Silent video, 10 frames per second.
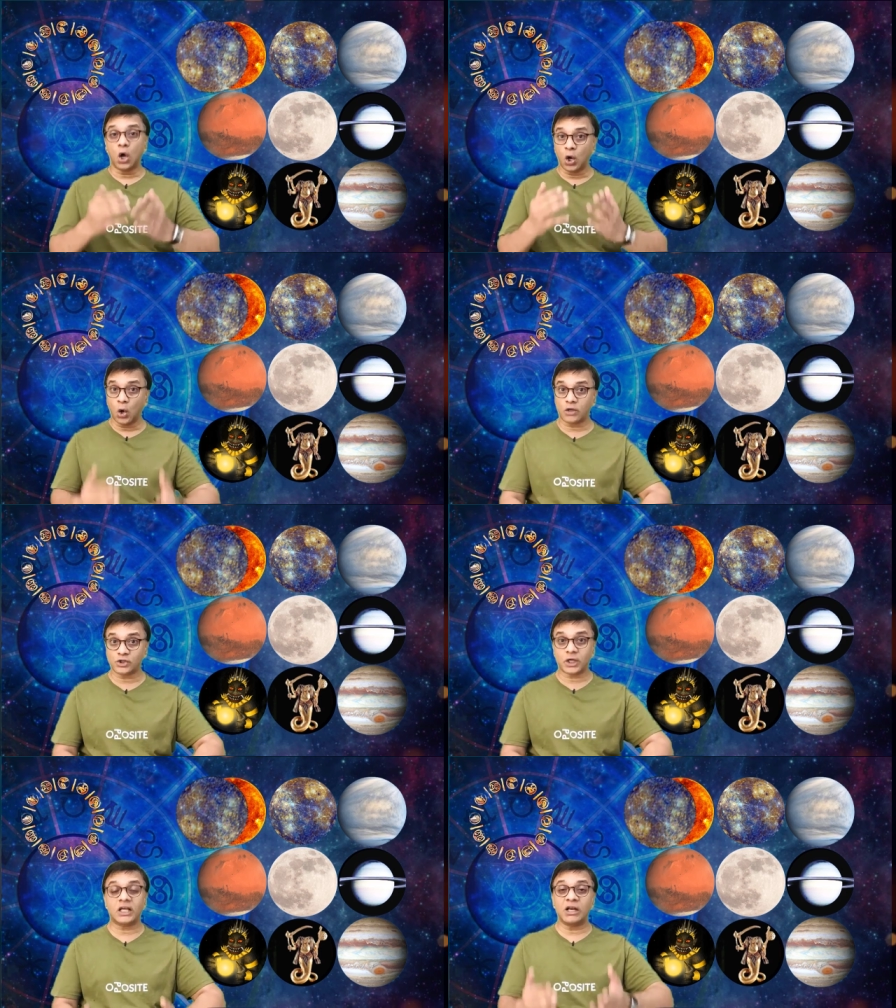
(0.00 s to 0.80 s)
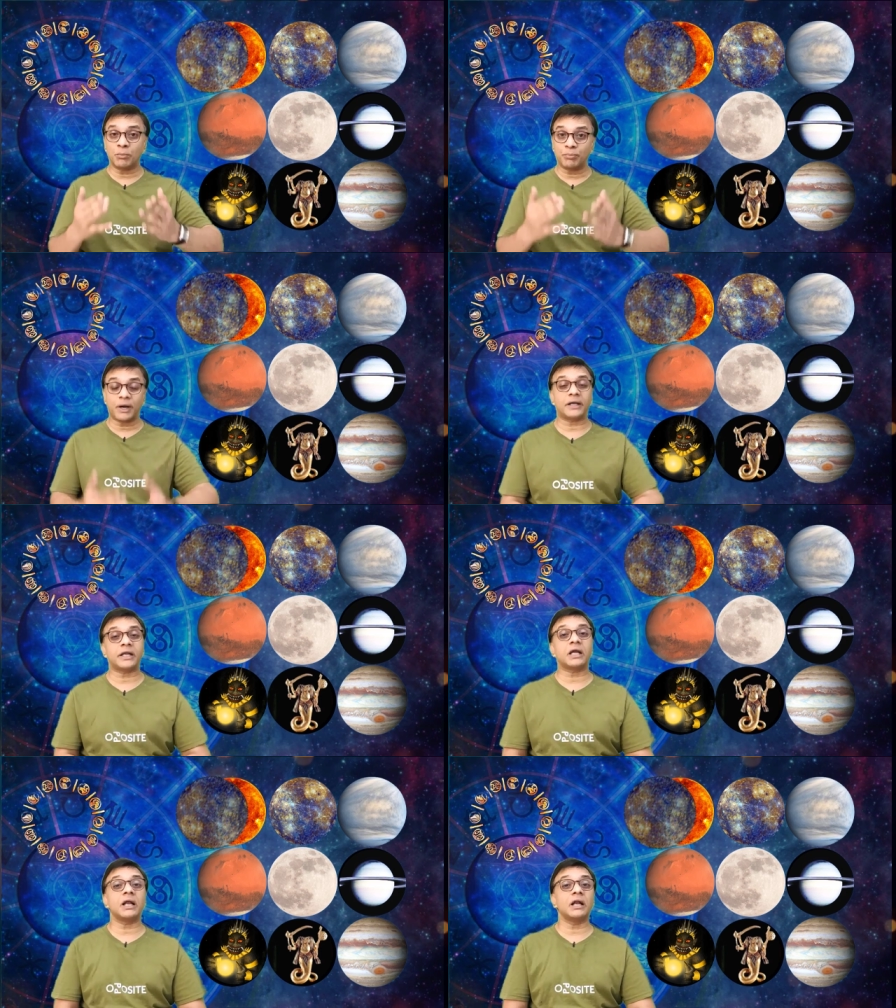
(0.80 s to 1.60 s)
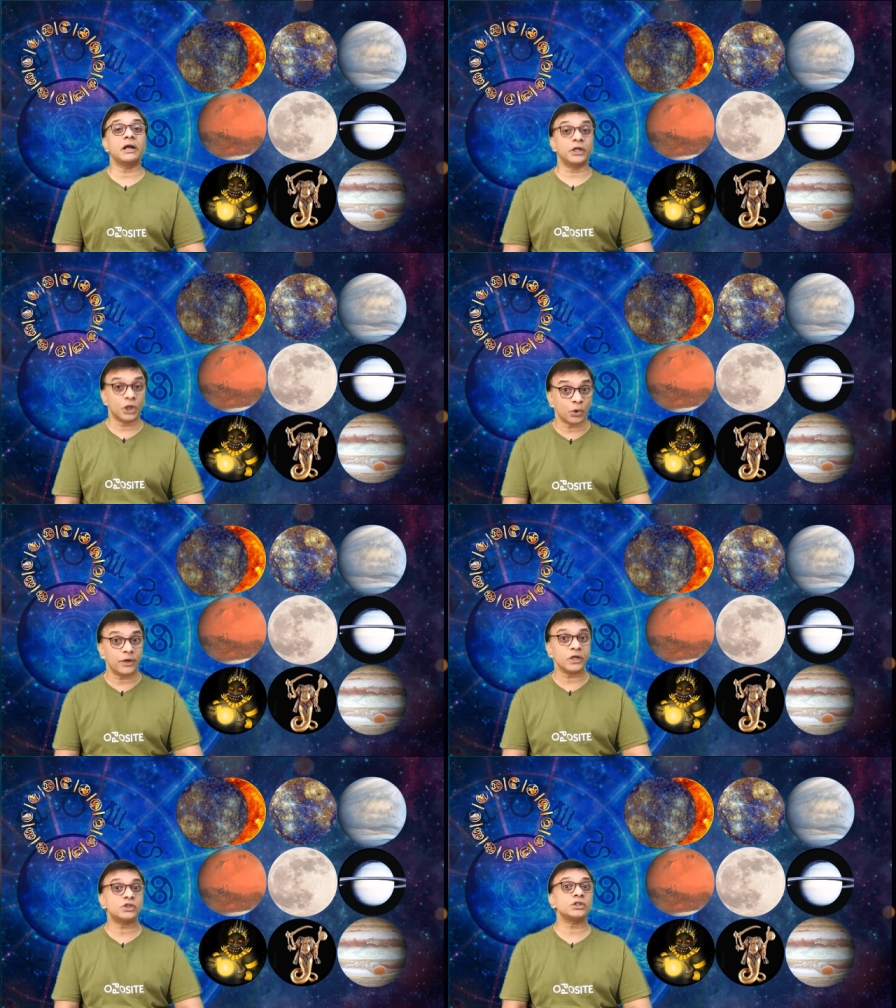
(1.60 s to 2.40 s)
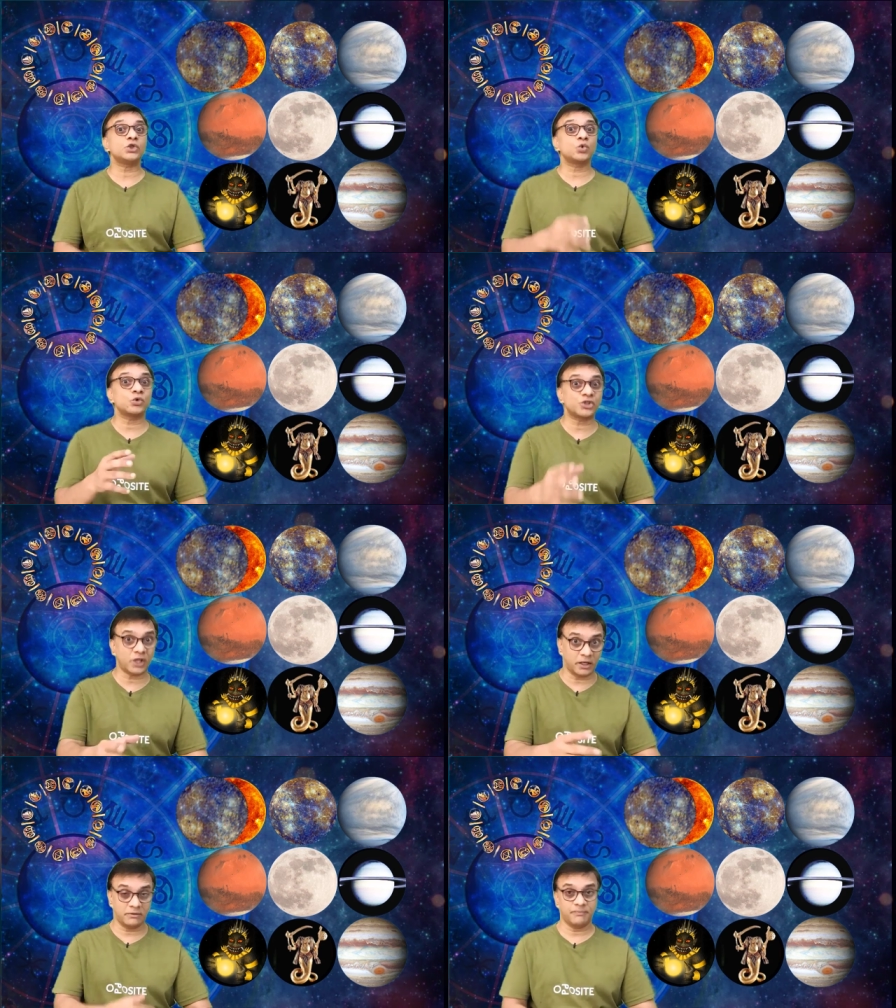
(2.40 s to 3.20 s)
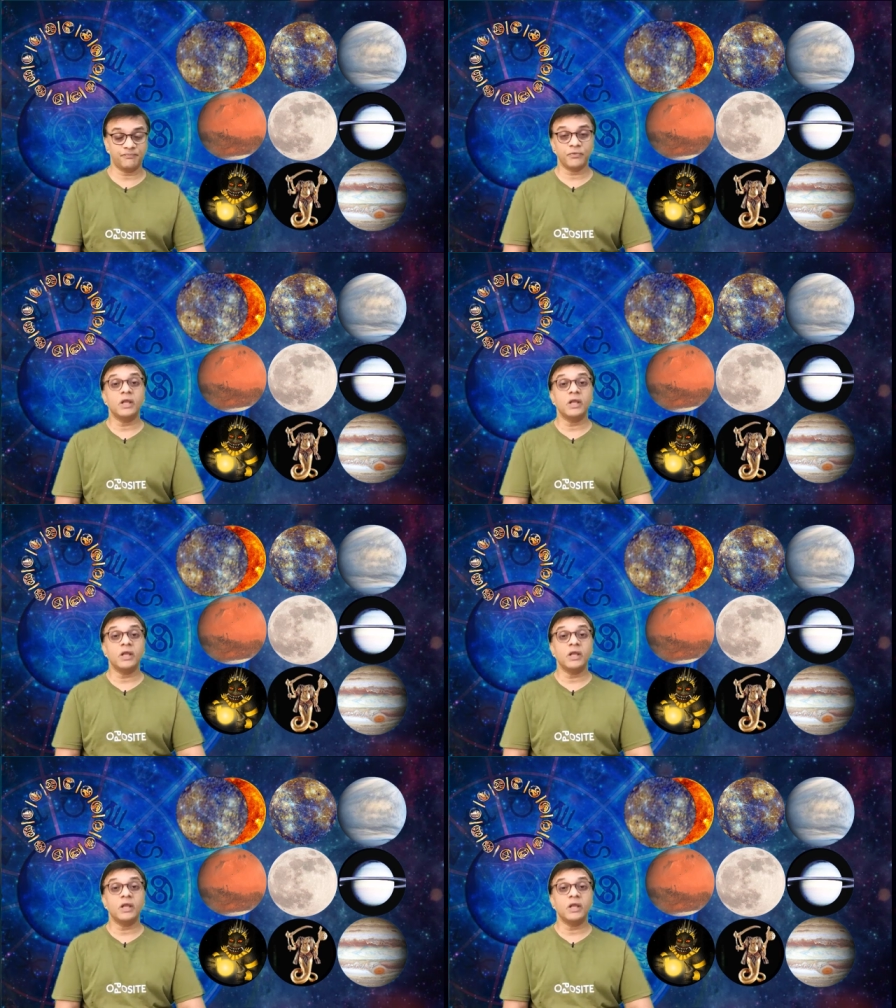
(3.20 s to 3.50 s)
logical, practical denotations to Sun,